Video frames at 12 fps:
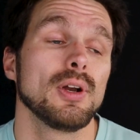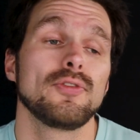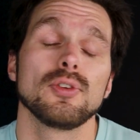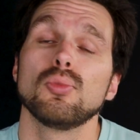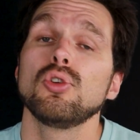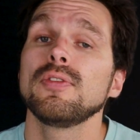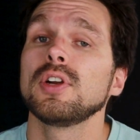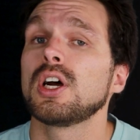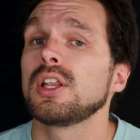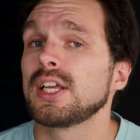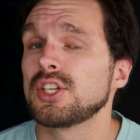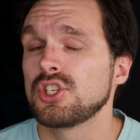But if you're more of an
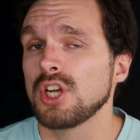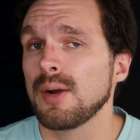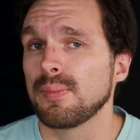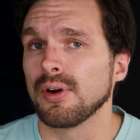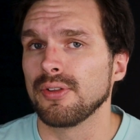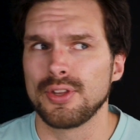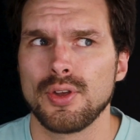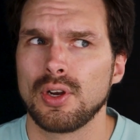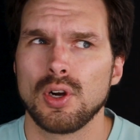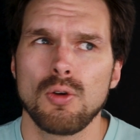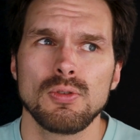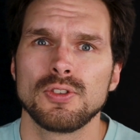online shopper, then you
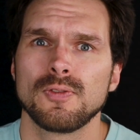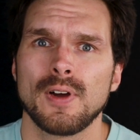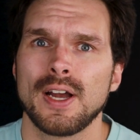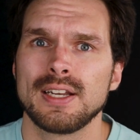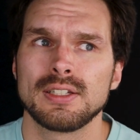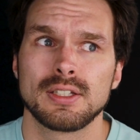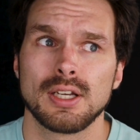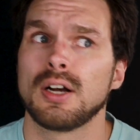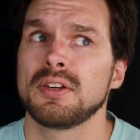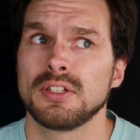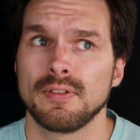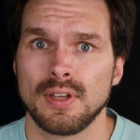can always find
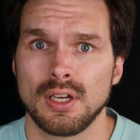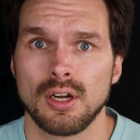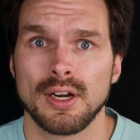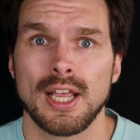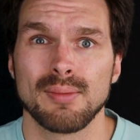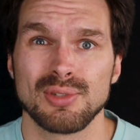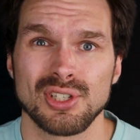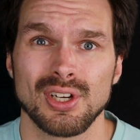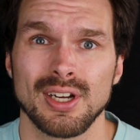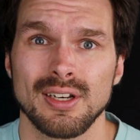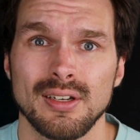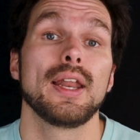tons of it on Amazon.